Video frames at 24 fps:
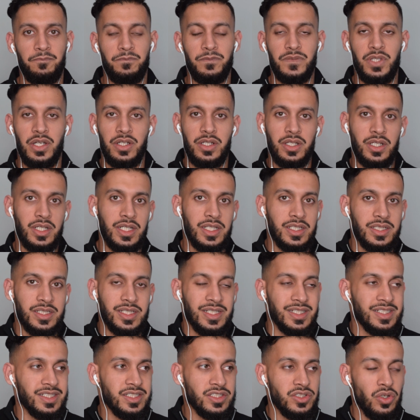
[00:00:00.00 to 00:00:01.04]
like,
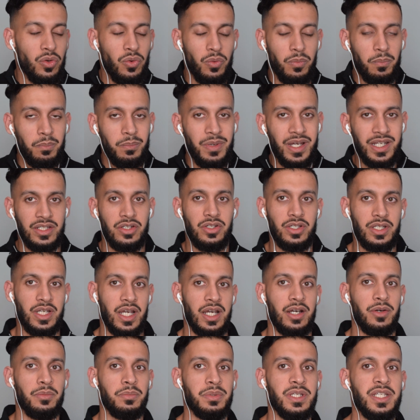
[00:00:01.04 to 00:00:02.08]
it's so mad, like,
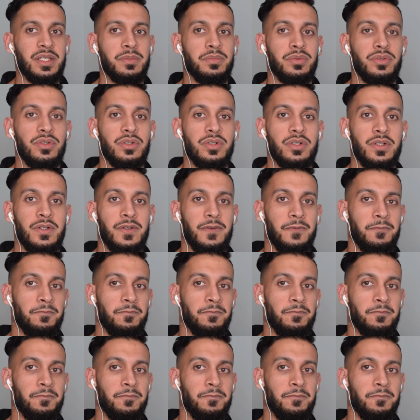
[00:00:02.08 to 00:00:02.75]
how people